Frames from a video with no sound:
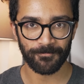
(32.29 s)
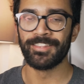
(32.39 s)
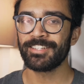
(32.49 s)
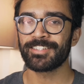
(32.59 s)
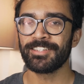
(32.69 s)

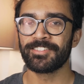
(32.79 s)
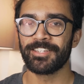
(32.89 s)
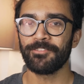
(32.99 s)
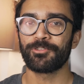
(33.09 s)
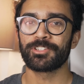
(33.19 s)
This
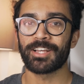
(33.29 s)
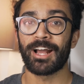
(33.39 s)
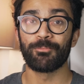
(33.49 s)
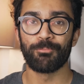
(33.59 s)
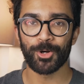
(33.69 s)
is different to
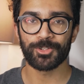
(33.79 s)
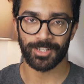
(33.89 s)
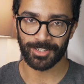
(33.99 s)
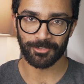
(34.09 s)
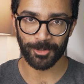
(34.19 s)
how
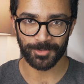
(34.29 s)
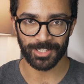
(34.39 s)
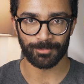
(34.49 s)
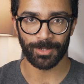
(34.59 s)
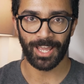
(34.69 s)
most other
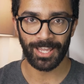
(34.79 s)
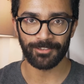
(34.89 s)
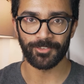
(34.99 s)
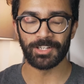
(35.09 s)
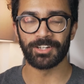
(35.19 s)
objects
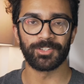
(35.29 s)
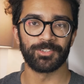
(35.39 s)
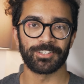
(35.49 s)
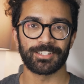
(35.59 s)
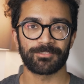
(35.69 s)
behave in our
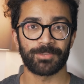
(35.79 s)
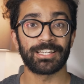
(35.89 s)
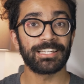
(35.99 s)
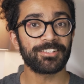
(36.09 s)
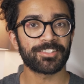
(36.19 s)
universe,
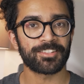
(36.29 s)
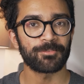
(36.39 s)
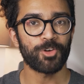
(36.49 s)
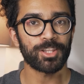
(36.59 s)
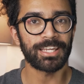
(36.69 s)
and it leads to
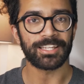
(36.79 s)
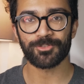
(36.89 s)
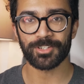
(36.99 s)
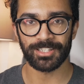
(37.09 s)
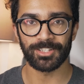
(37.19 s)
some rather
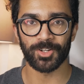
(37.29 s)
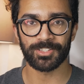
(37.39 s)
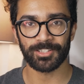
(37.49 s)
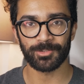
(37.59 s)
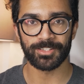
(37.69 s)
interesting
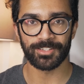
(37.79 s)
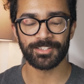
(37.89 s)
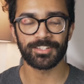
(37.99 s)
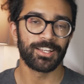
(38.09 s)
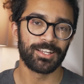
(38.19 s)

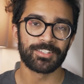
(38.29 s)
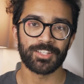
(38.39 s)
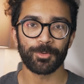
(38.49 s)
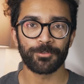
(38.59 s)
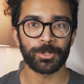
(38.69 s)
consequences,
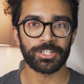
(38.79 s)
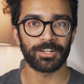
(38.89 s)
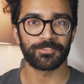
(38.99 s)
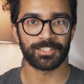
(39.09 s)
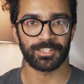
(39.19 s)
some of
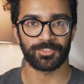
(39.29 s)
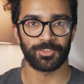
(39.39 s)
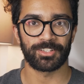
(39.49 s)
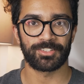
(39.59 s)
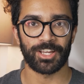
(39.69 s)
which I've
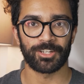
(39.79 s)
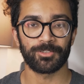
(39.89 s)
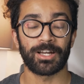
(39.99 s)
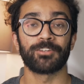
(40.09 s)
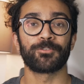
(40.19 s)
discussed on this
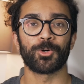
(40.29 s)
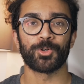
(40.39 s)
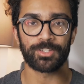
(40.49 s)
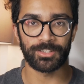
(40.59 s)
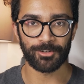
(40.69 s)
channel, and of
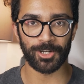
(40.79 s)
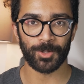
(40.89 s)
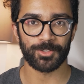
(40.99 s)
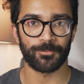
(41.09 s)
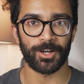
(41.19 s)
course there are
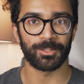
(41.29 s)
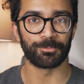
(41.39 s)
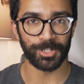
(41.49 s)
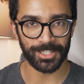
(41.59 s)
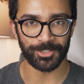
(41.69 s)
lots of
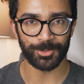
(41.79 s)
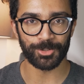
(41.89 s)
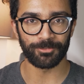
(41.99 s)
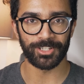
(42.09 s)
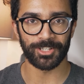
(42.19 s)
other brilliant
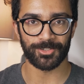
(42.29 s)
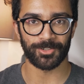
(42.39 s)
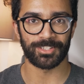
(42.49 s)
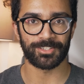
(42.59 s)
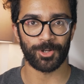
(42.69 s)
YouTube
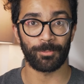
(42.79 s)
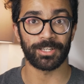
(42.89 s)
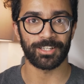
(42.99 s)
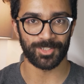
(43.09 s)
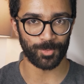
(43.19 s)
videos on this
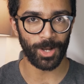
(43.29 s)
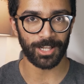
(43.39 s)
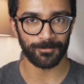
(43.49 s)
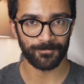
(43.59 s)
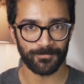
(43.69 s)
topic as
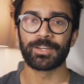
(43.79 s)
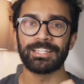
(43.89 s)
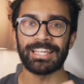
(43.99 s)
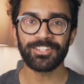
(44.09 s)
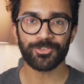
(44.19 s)
well. But
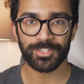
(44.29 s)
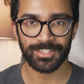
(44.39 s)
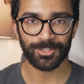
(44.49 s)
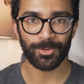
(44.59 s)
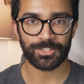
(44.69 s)
an
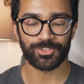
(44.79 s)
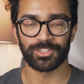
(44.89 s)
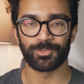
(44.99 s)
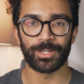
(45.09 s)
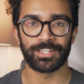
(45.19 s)
interesting
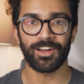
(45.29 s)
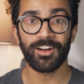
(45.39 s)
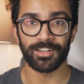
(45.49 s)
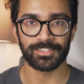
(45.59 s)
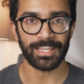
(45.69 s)
question we can
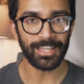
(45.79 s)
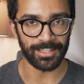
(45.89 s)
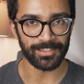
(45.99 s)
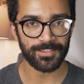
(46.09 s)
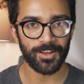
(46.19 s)
ask
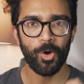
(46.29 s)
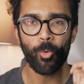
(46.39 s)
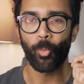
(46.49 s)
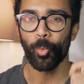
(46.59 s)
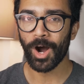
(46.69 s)
is,
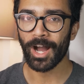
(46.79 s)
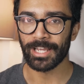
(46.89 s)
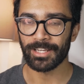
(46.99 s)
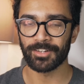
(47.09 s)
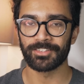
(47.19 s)

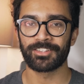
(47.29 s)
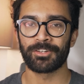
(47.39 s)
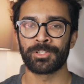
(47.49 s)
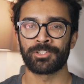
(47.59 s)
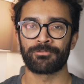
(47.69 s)
why are the
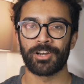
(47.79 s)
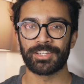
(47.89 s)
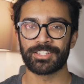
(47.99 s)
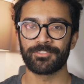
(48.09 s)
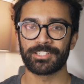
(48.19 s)
theories of
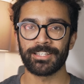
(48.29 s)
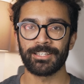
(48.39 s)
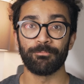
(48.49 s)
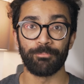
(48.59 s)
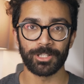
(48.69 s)

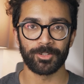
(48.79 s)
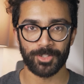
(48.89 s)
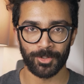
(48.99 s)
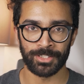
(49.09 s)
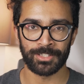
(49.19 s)
relativity
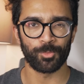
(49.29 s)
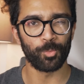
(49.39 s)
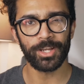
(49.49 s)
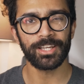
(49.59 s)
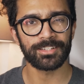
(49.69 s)
built on this
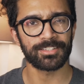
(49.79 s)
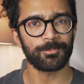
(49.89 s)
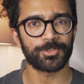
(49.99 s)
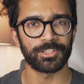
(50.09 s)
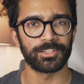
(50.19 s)
weird
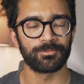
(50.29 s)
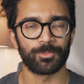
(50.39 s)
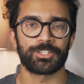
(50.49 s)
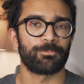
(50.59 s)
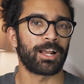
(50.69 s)
assumption,
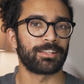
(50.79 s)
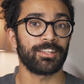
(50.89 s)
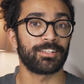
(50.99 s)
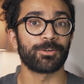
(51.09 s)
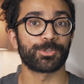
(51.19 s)
which back
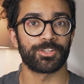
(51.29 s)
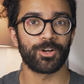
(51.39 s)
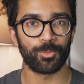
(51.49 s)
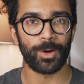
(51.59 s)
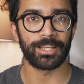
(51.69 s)
then there was
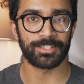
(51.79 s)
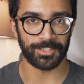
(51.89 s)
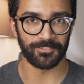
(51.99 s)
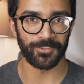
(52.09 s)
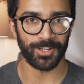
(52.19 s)
no way to
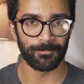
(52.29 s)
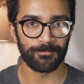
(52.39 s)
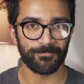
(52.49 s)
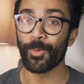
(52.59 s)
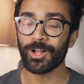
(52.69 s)
confirm?
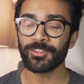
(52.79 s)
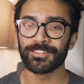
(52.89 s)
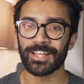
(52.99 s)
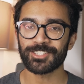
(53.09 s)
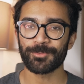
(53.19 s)

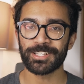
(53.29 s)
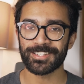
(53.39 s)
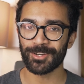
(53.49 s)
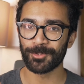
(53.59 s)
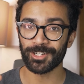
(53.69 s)
Well, that's
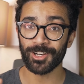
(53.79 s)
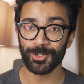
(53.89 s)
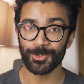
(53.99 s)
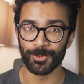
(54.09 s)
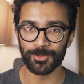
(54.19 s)
because there were
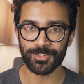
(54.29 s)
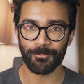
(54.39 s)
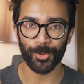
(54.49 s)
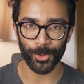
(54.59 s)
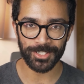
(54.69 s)

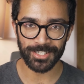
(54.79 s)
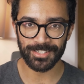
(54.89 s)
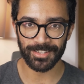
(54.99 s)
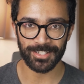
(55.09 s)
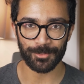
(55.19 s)
clues
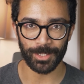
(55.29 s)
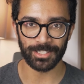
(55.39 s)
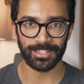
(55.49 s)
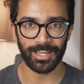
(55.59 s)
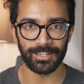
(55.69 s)
pointing to this
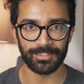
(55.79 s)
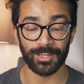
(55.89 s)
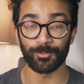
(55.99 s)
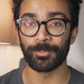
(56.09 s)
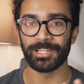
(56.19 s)
being the case,
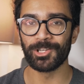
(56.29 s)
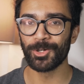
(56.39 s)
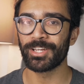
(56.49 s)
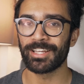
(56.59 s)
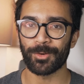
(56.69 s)
and we'll be
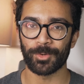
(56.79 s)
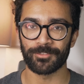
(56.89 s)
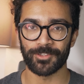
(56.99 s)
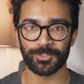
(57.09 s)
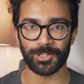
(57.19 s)
looking at
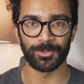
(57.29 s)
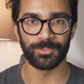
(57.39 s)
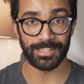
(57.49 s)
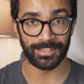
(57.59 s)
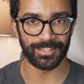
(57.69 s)
one of those
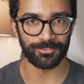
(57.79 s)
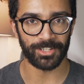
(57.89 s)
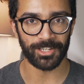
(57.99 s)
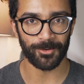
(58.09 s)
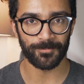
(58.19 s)
clues in this
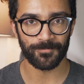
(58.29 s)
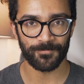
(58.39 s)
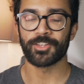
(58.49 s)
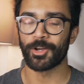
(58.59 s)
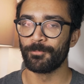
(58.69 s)
video.
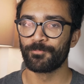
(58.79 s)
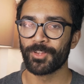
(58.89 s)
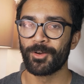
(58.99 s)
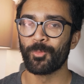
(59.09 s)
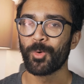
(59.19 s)
So,
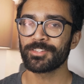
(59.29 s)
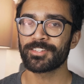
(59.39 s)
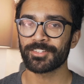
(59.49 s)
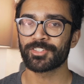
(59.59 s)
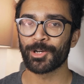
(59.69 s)
one
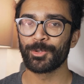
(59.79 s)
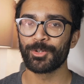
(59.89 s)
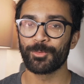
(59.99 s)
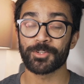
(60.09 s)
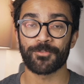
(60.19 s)
such
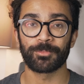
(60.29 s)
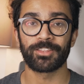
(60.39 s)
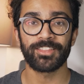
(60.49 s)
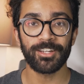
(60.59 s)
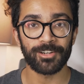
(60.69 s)
clue was from
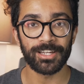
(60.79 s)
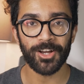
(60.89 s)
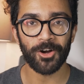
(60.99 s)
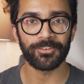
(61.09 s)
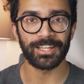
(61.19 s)
the
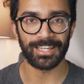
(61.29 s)
theory of